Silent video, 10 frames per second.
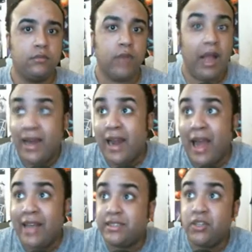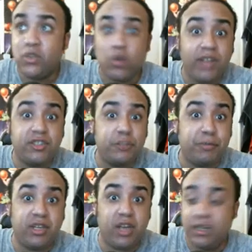I gotta ask these questions
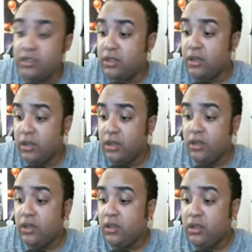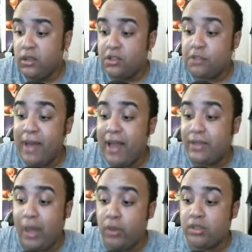because
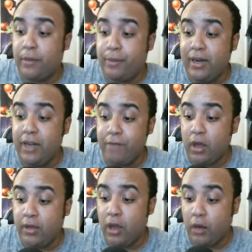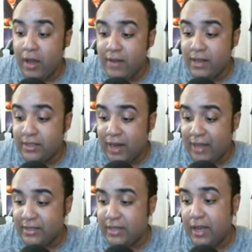SmackDown was completely fucking horrendous
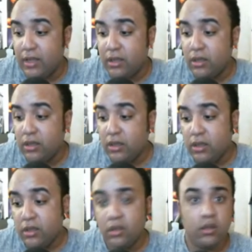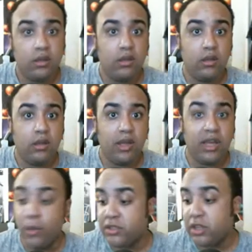last night.
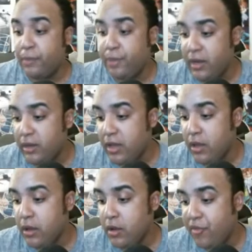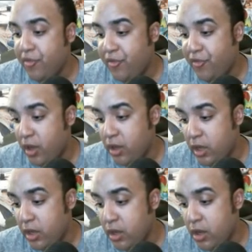It was completely
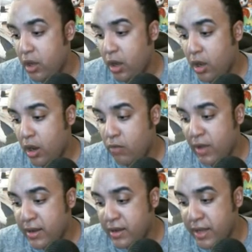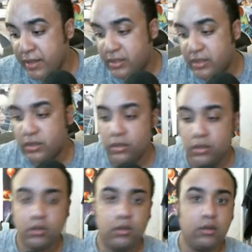fucking horrendous
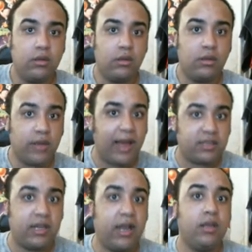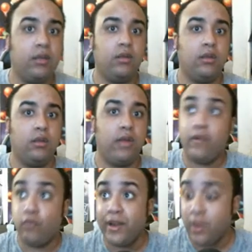last night. It
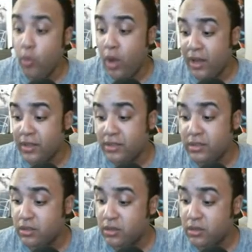really was.